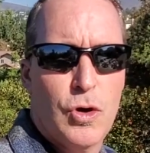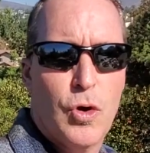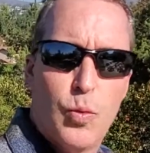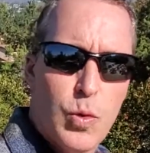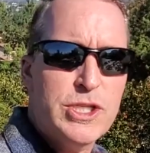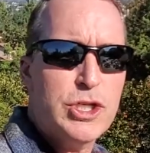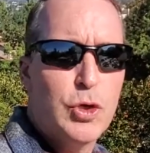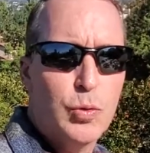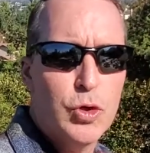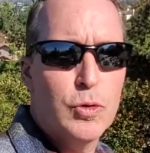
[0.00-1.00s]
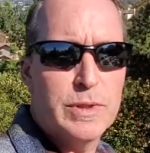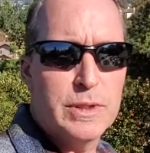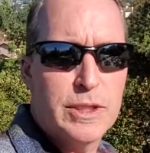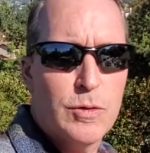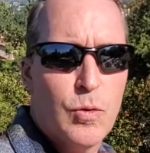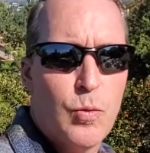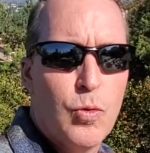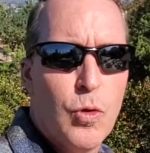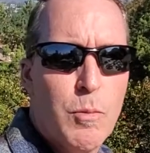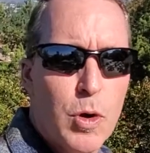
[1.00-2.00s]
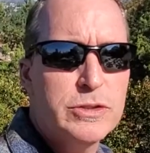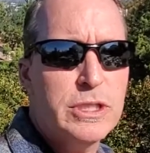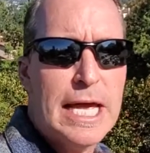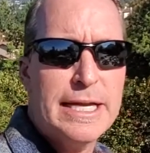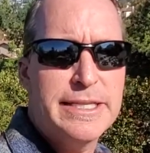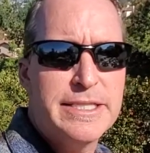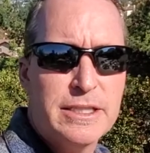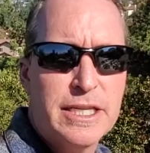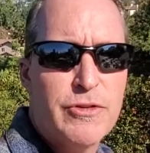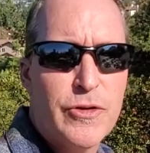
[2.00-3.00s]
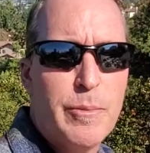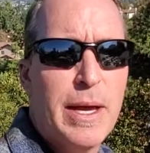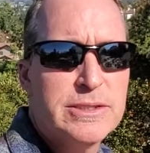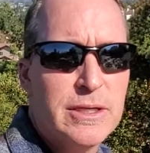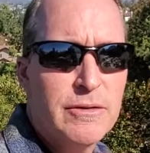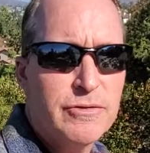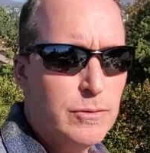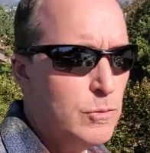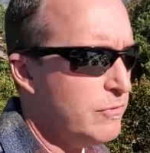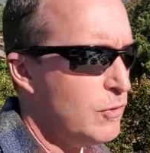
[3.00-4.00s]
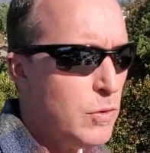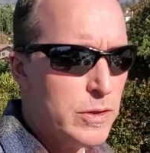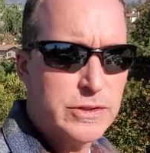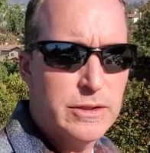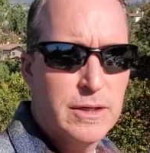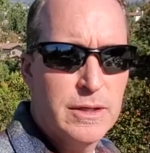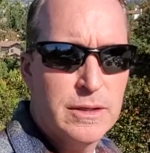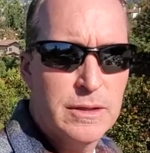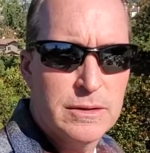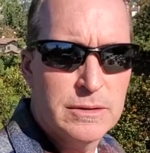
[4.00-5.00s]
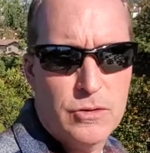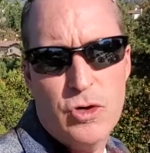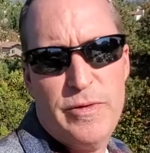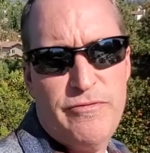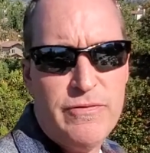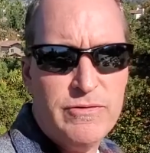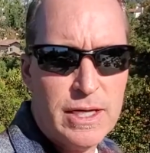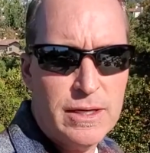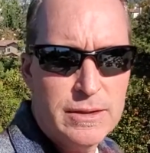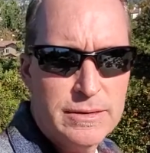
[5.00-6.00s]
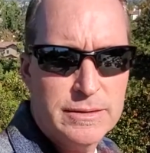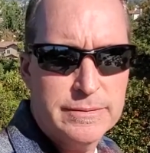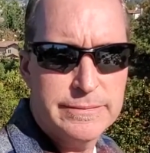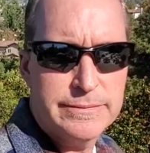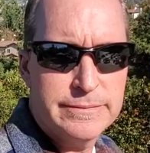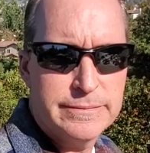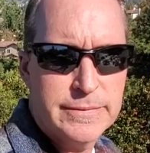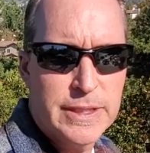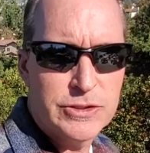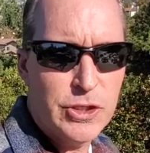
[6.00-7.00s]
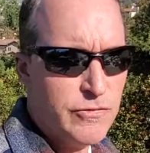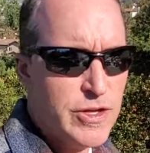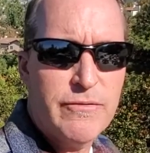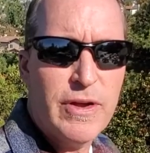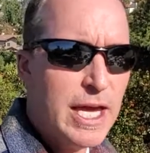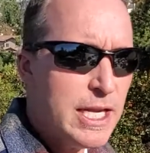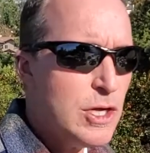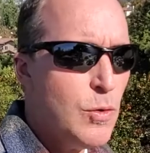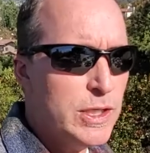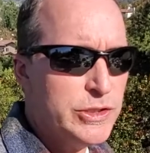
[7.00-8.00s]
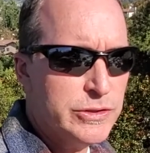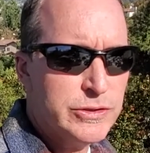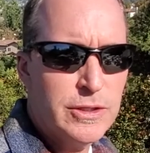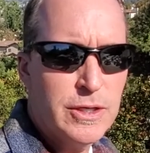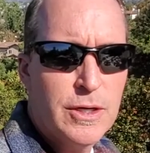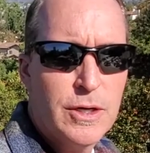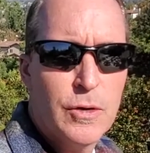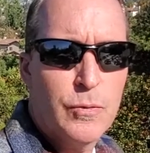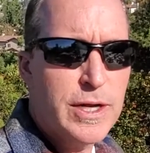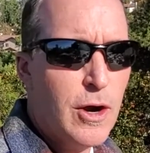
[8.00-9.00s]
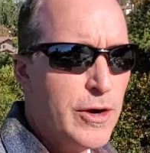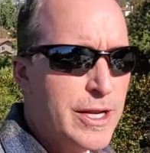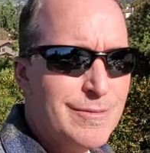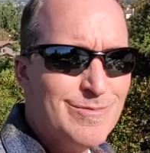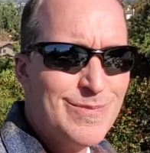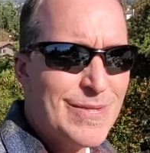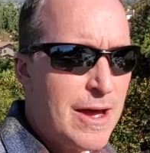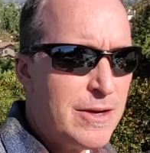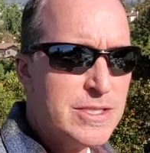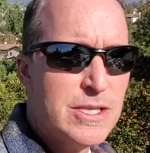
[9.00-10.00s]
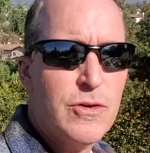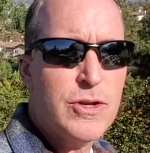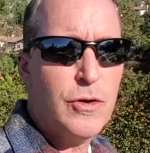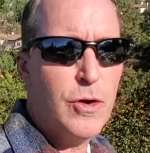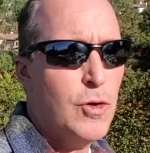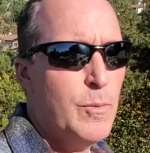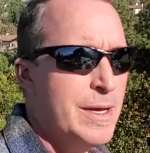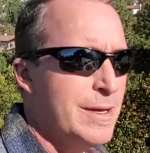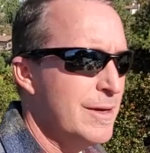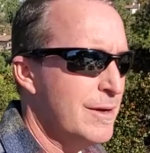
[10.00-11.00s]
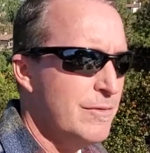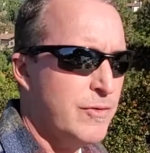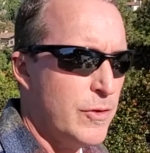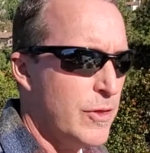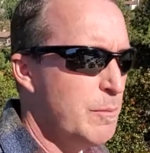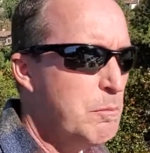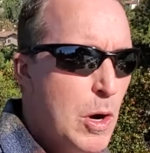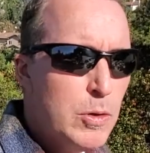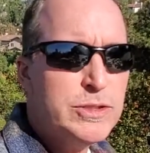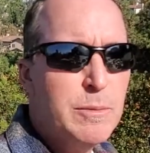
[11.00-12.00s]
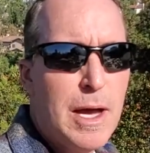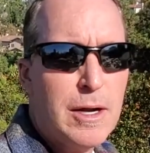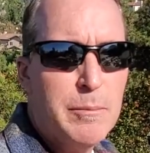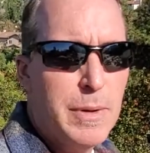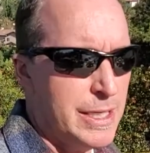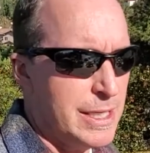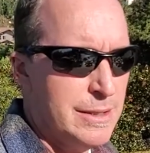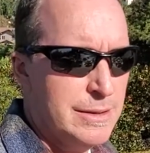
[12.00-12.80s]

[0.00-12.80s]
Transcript: Which group will most likely deliver the best offer? Well, of course, the group of 50. So if you have any questions regarding how to sell your home for the most amount of money,